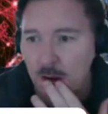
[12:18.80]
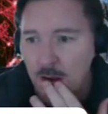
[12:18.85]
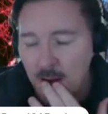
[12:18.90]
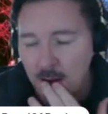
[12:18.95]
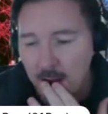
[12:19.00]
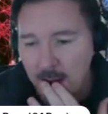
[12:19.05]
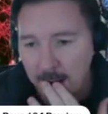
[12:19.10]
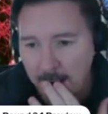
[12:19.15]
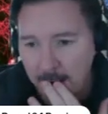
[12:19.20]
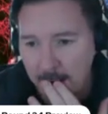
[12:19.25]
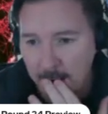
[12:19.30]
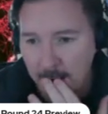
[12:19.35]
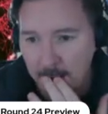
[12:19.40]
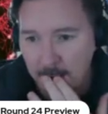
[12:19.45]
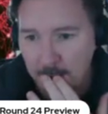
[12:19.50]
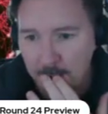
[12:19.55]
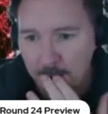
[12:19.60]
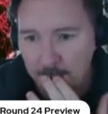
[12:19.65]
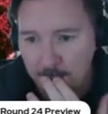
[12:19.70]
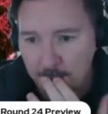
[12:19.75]

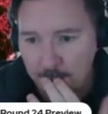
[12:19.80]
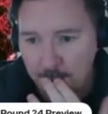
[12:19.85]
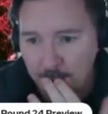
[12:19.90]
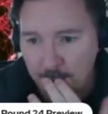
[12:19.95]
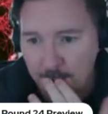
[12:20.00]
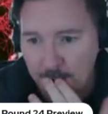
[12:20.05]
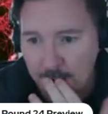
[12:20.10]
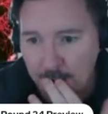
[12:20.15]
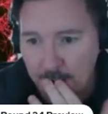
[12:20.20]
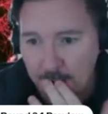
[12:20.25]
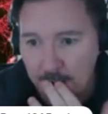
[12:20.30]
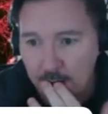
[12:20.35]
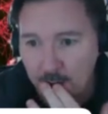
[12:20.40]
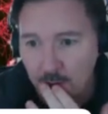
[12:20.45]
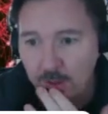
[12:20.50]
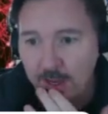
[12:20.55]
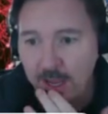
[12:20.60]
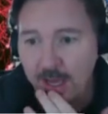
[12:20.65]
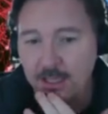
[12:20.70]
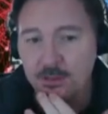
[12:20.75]

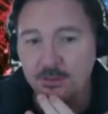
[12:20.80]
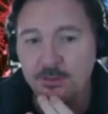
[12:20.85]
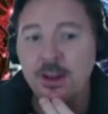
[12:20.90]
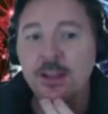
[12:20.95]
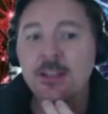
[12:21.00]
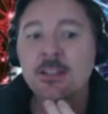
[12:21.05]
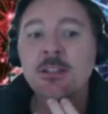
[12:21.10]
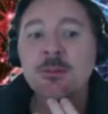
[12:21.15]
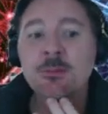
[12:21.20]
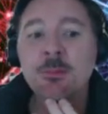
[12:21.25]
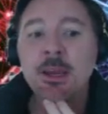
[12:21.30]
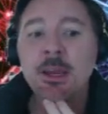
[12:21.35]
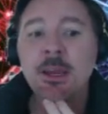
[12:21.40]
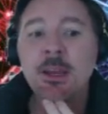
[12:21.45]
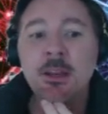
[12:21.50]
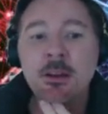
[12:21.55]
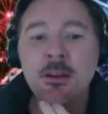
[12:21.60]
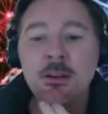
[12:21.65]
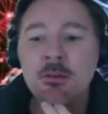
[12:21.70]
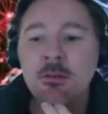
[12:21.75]
look, our defense has
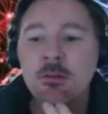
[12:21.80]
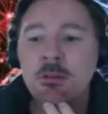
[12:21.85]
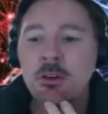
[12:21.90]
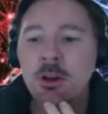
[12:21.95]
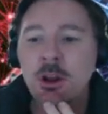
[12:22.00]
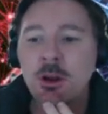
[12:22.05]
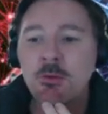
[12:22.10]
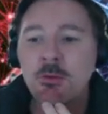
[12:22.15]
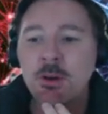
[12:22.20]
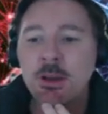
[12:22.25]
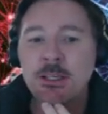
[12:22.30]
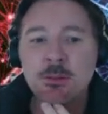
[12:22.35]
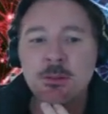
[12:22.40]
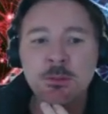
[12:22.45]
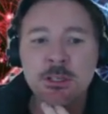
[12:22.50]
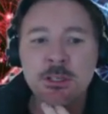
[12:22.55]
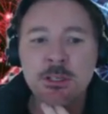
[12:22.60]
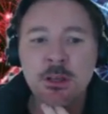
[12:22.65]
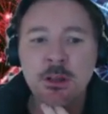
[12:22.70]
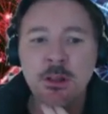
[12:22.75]
been,
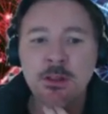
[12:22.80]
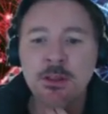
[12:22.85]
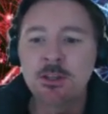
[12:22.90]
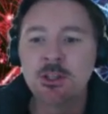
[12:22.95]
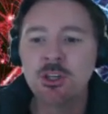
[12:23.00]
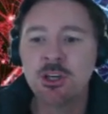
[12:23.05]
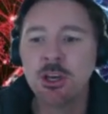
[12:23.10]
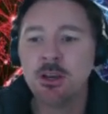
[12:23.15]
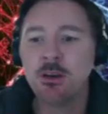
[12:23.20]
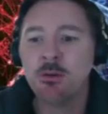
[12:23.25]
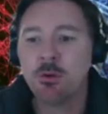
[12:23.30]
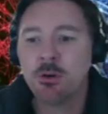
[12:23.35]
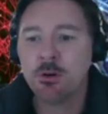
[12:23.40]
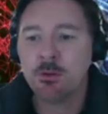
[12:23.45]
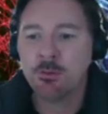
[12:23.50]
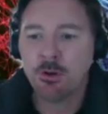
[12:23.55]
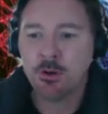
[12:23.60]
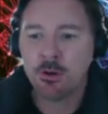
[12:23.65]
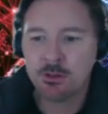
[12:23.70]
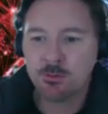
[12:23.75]
reasonably solid this year.
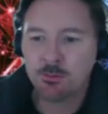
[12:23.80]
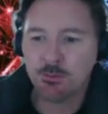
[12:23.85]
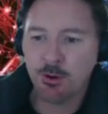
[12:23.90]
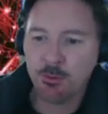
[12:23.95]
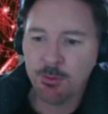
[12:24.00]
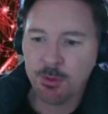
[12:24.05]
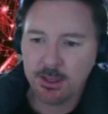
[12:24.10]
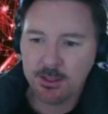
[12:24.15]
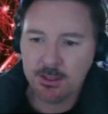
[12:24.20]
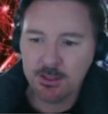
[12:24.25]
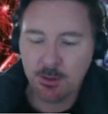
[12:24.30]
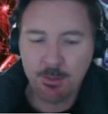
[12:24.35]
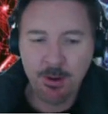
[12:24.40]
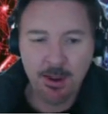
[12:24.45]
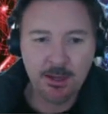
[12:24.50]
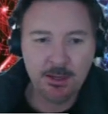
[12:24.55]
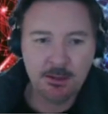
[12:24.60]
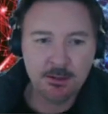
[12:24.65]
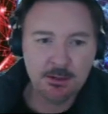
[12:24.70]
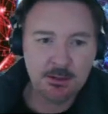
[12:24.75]
We're probably a top
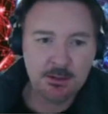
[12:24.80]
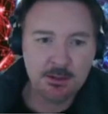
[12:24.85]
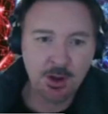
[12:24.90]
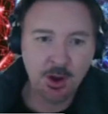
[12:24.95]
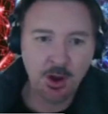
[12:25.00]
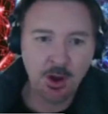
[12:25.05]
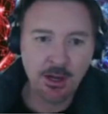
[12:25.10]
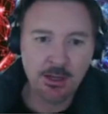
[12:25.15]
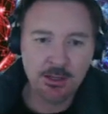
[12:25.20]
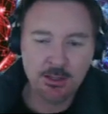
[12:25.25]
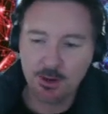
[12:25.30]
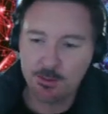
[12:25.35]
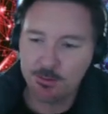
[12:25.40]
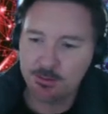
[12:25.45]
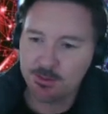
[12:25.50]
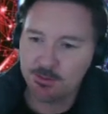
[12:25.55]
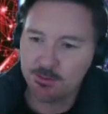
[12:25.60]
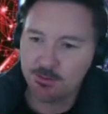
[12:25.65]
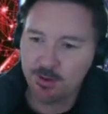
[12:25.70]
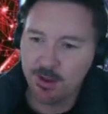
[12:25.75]
8 side in
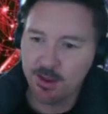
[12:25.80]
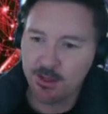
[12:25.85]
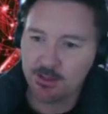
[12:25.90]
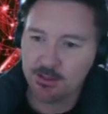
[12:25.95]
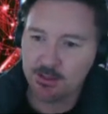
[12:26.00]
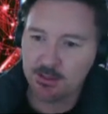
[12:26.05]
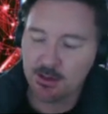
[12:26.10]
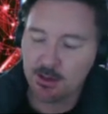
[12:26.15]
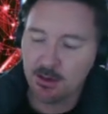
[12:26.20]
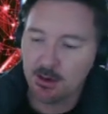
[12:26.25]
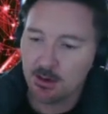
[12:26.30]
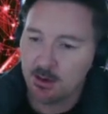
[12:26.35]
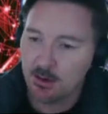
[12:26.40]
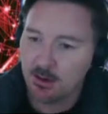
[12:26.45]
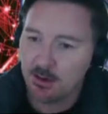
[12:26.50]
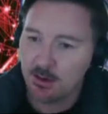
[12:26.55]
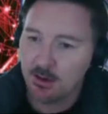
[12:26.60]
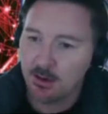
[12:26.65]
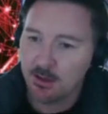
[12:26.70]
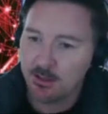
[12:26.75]
terms of defense.
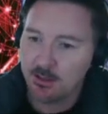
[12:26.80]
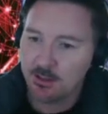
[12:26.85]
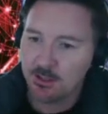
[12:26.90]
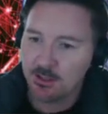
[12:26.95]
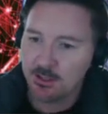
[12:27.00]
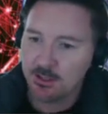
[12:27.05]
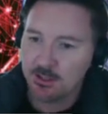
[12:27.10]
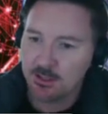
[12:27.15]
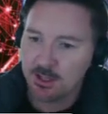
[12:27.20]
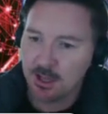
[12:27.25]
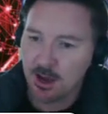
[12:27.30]
It's just